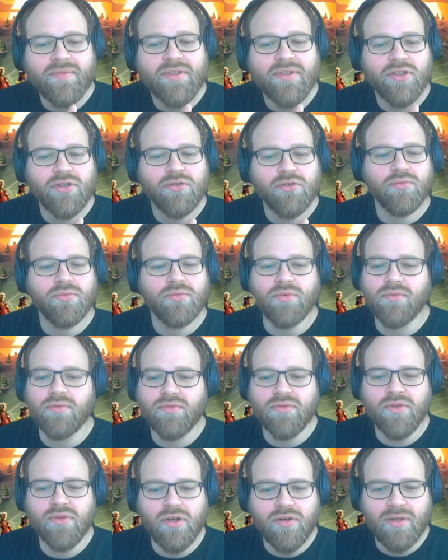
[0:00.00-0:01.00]
you
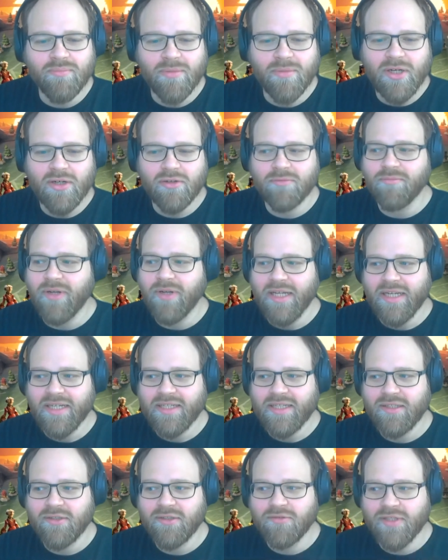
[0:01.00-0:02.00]
know about
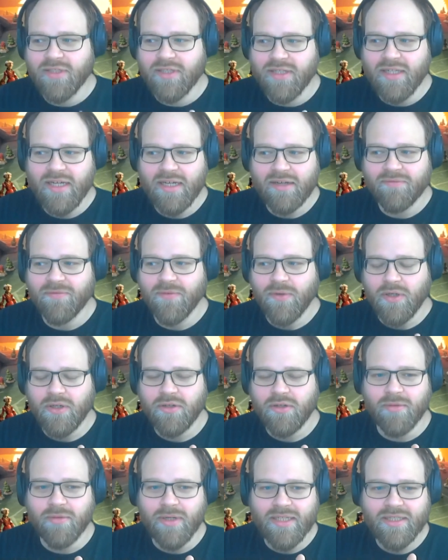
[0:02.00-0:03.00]
players who still have 4
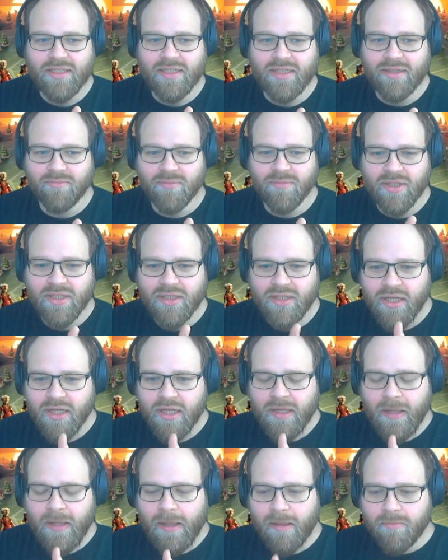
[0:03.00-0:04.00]
quest limit,
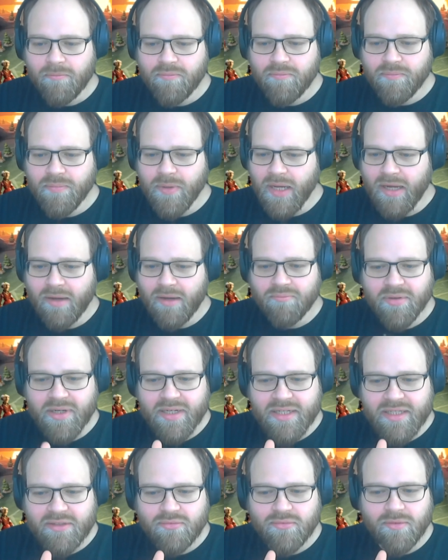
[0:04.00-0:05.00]

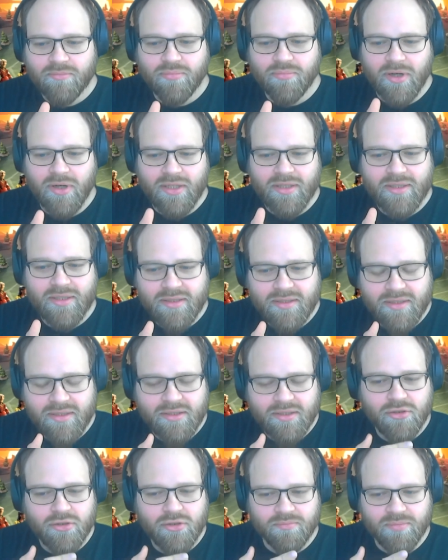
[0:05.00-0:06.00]
please report this.
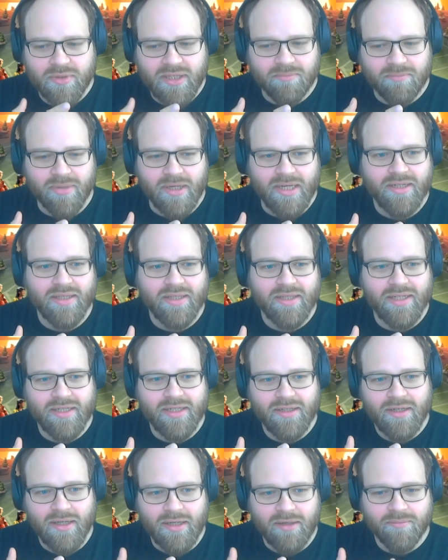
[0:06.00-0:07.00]
This should be a bug
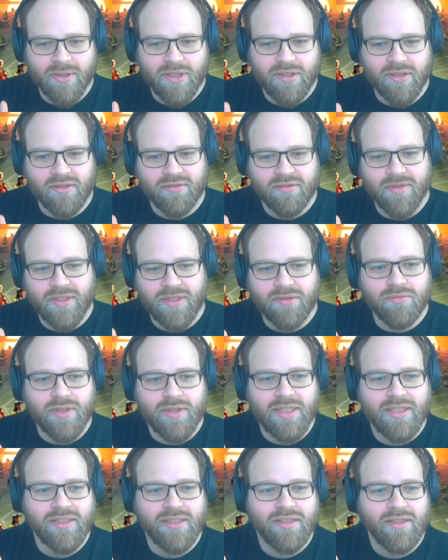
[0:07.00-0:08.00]
then, because we
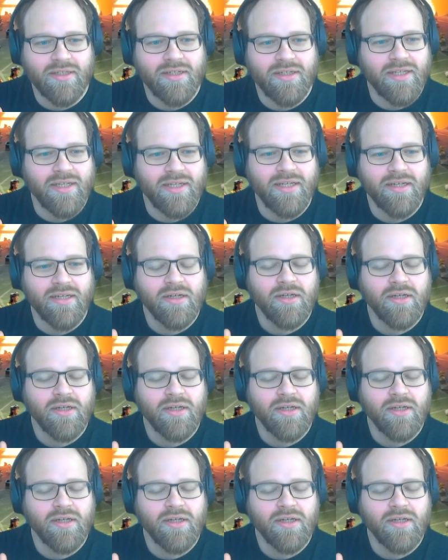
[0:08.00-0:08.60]
recently